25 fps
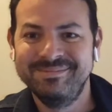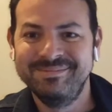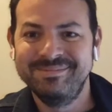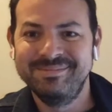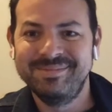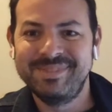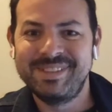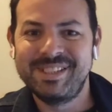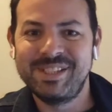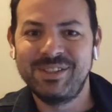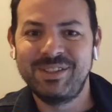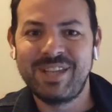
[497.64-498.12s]
So
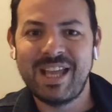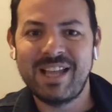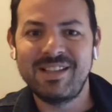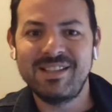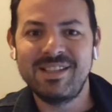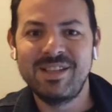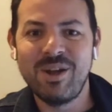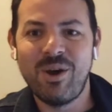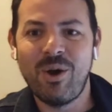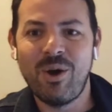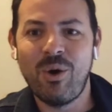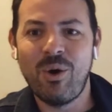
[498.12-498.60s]

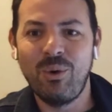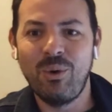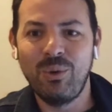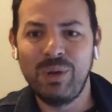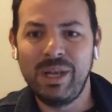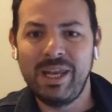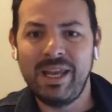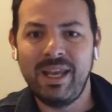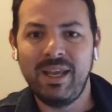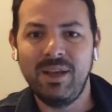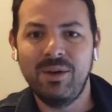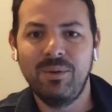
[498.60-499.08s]
that's the whole
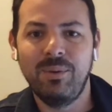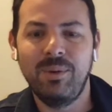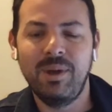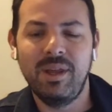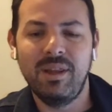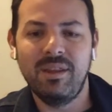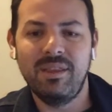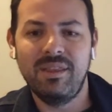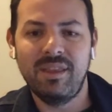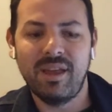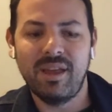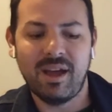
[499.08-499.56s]
link
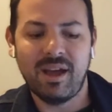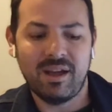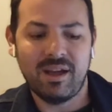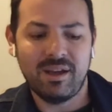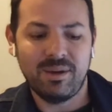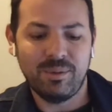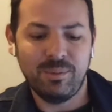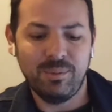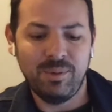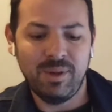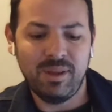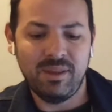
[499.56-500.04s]
with
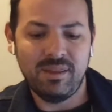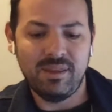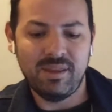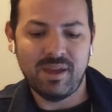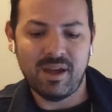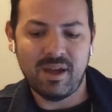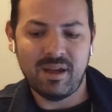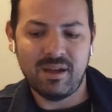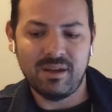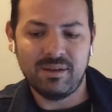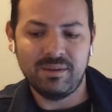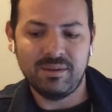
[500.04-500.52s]

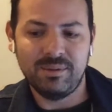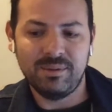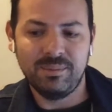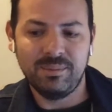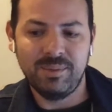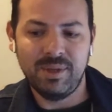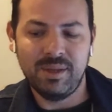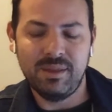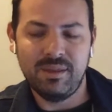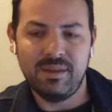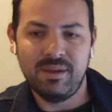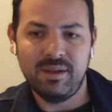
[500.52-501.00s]

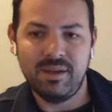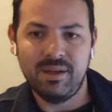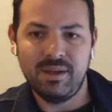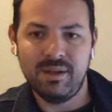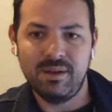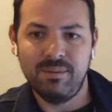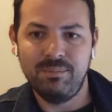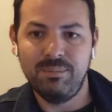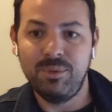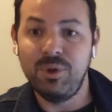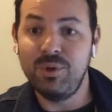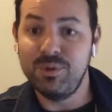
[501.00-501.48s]

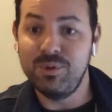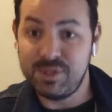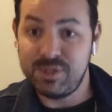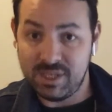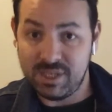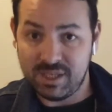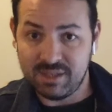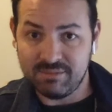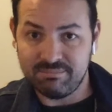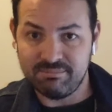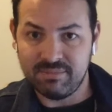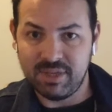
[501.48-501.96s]
the
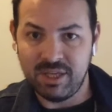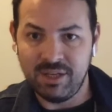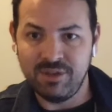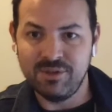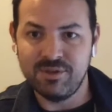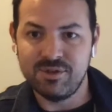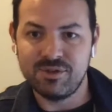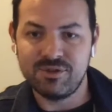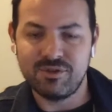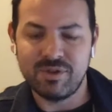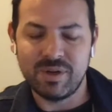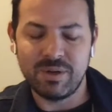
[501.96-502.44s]
music
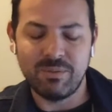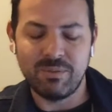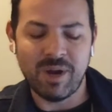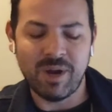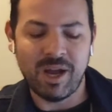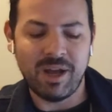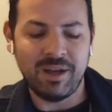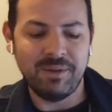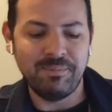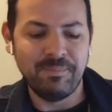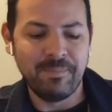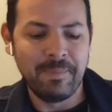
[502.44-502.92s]
industry,
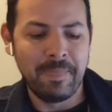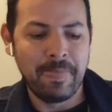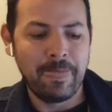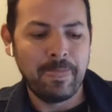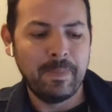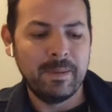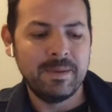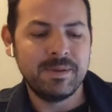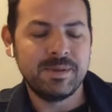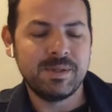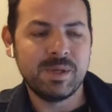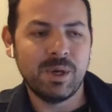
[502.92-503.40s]
right?
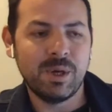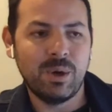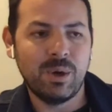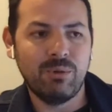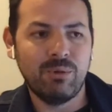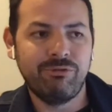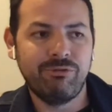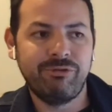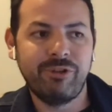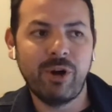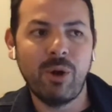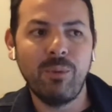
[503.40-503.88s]

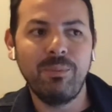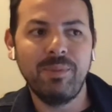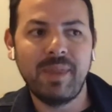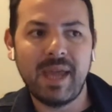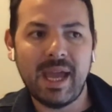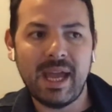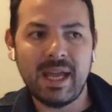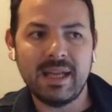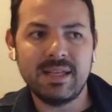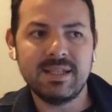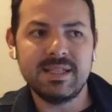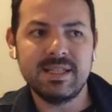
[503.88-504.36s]
So from
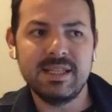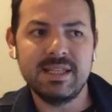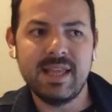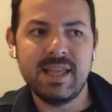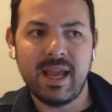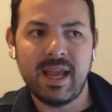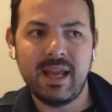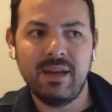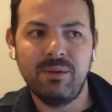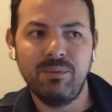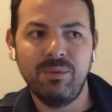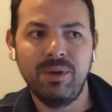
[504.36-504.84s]
that,
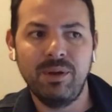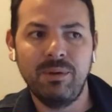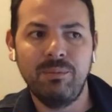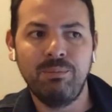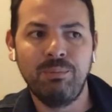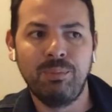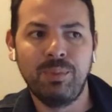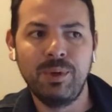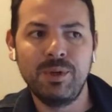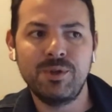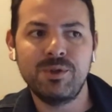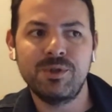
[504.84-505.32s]
then we
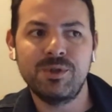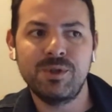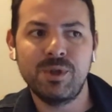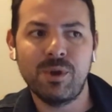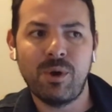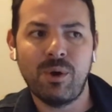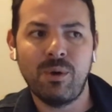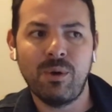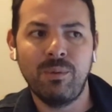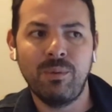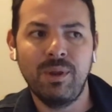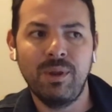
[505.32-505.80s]

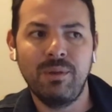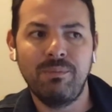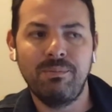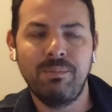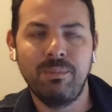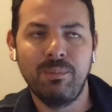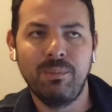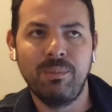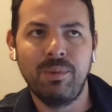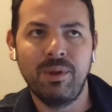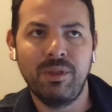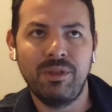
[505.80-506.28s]

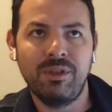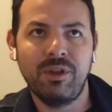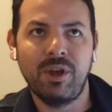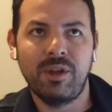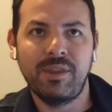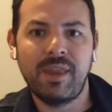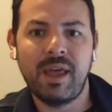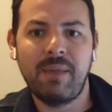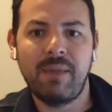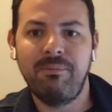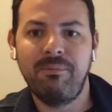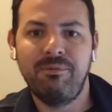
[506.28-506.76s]

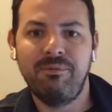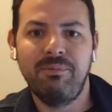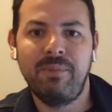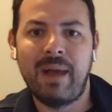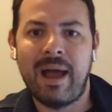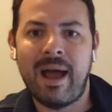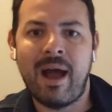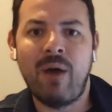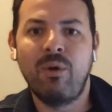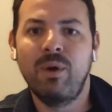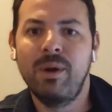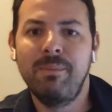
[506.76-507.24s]
thought that
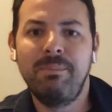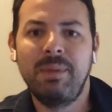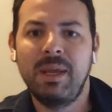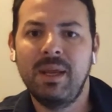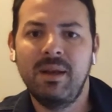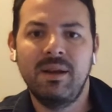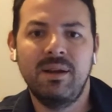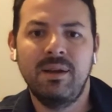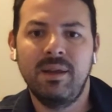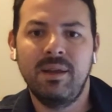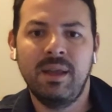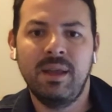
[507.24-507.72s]
our
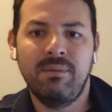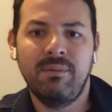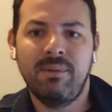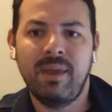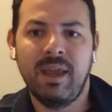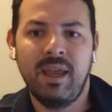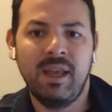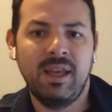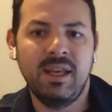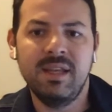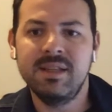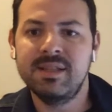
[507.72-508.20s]
beer it
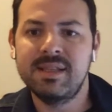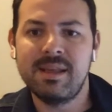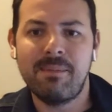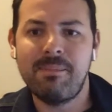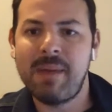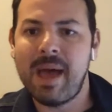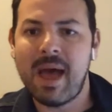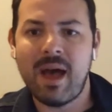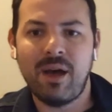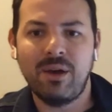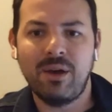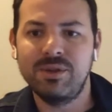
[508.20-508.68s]
is
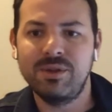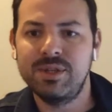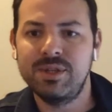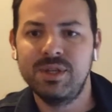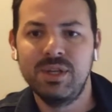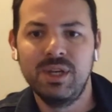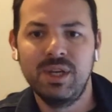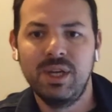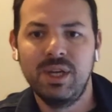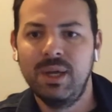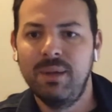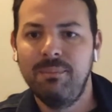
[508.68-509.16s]
about
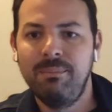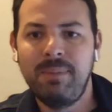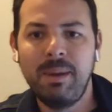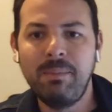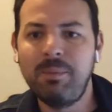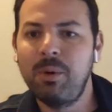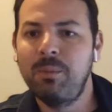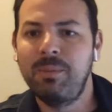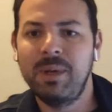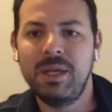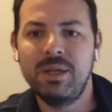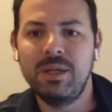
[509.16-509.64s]

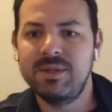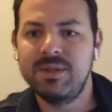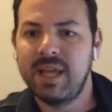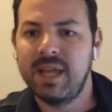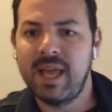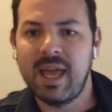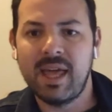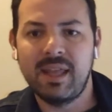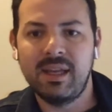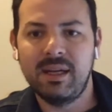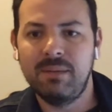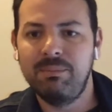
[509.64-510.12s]
people being
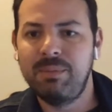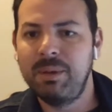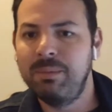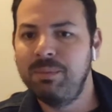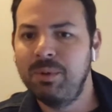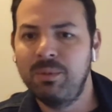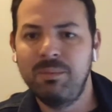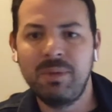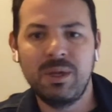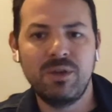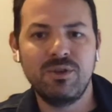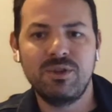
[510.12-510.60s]
together,
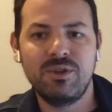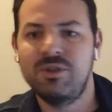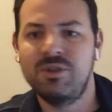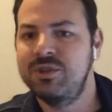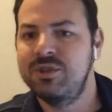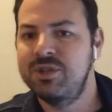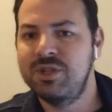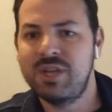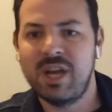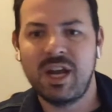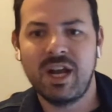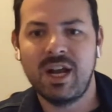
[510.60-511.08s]
people being to
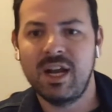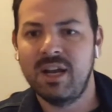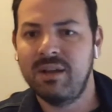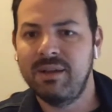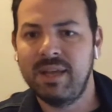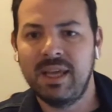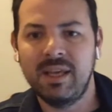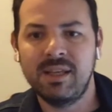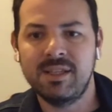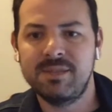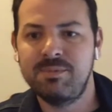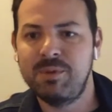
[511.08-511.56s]

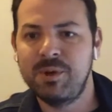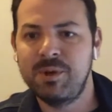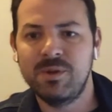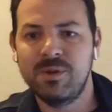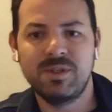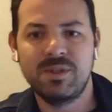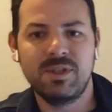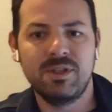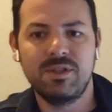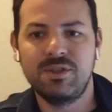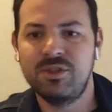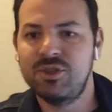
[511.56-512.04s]
share
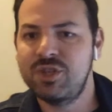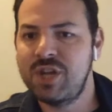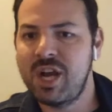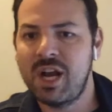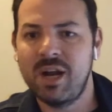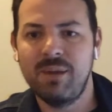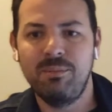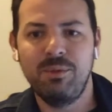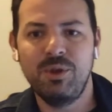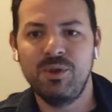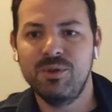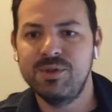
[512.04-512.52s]
experiences,
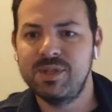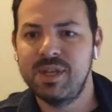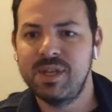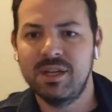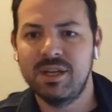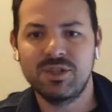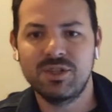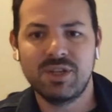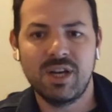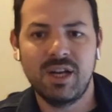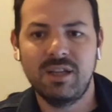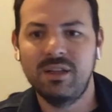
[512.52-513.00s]
share
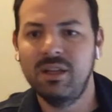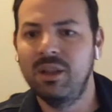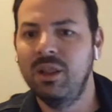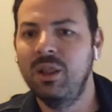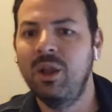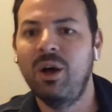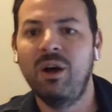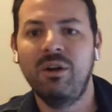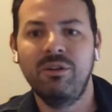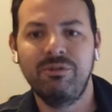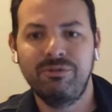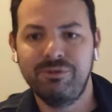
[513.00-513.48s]
music, share the
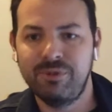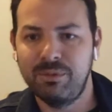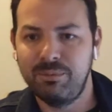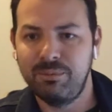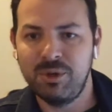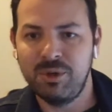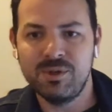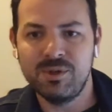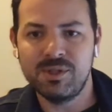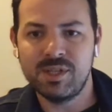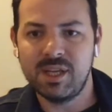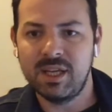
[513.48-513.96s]
love for
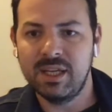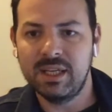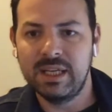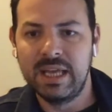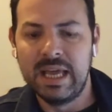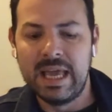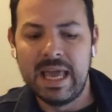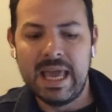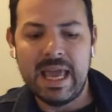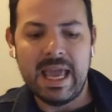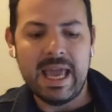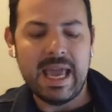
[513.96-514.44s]
music,
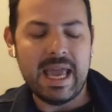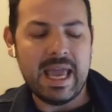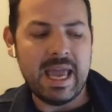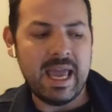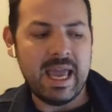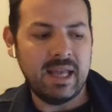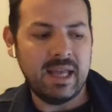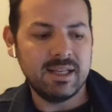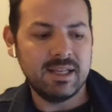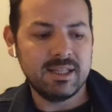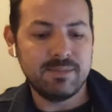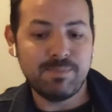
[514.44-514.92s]

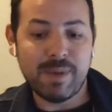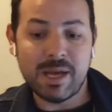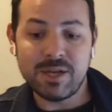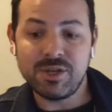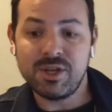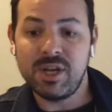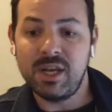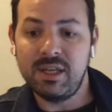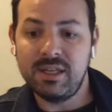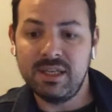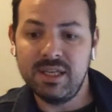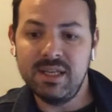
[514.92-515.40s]
and
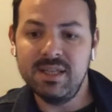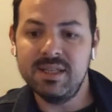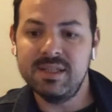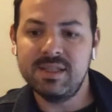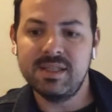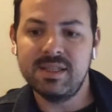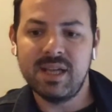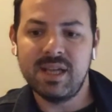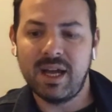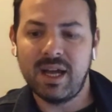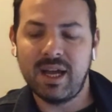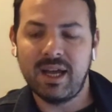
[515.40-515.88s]
especially at
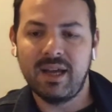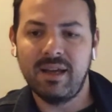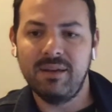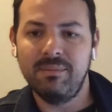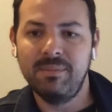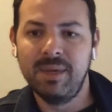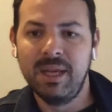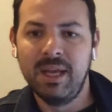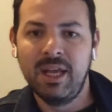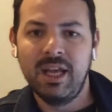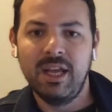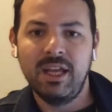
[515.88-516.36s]
this
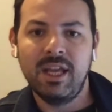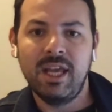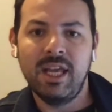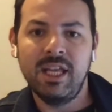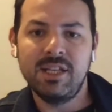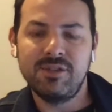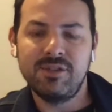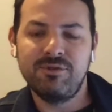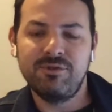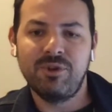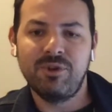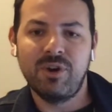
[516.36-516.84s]
time,
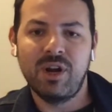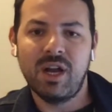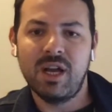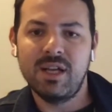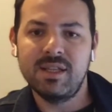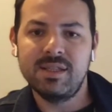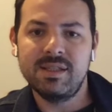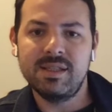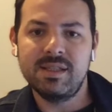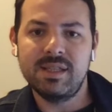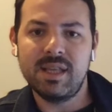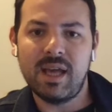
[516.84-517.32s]
it's for
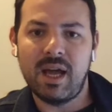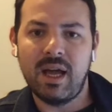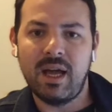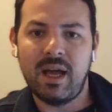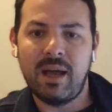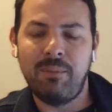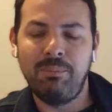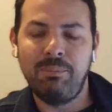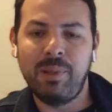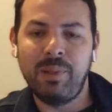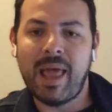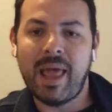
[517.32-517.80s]
us
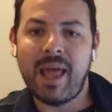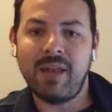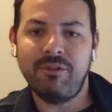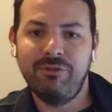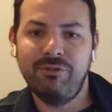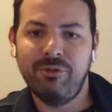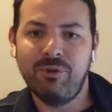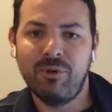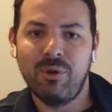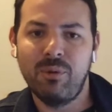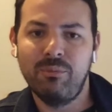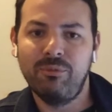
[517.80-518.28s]
a
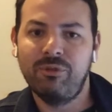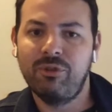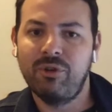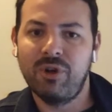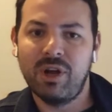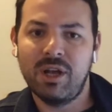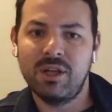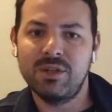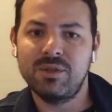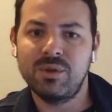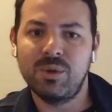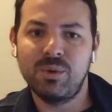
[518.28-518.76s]
platform for
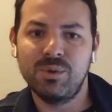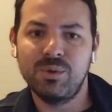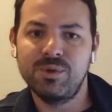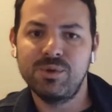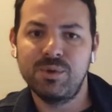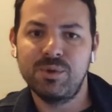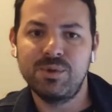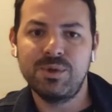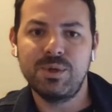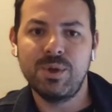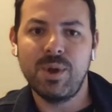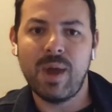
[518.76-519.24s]
us
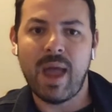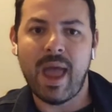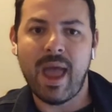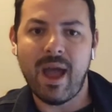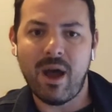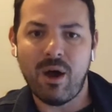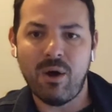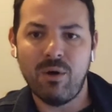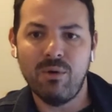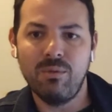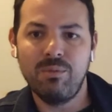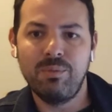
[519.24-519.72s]
also to
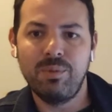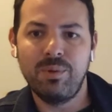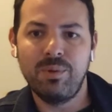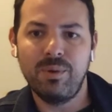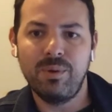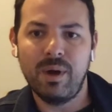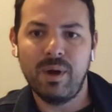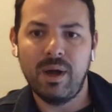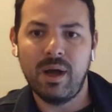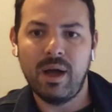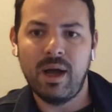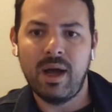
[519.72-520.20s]
help
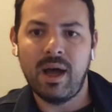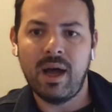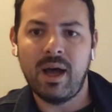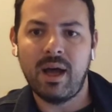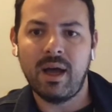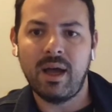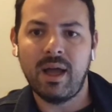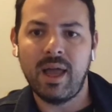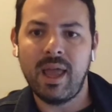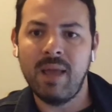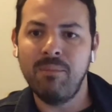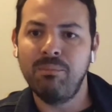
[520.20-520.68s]

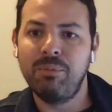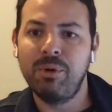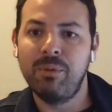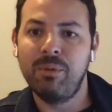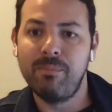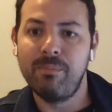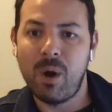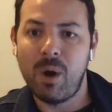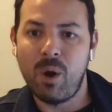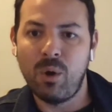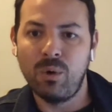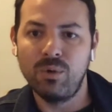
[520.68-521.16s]
and
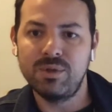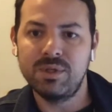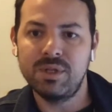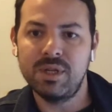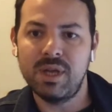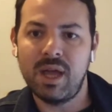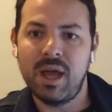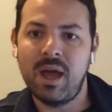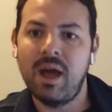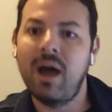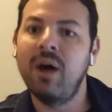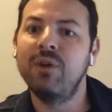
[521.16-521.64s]
promote
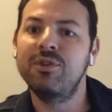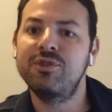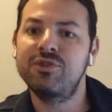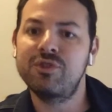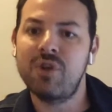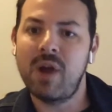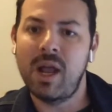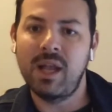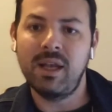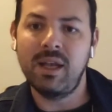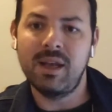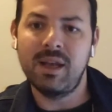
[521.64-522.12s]

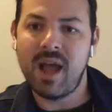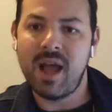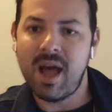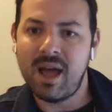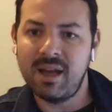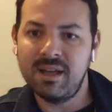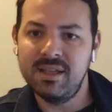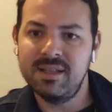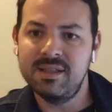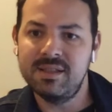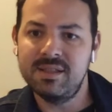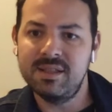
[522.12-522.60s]
Australian
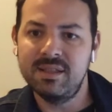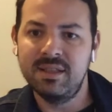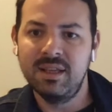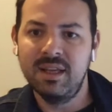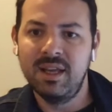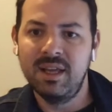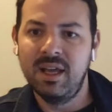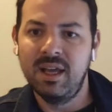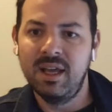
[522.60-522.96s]
artists.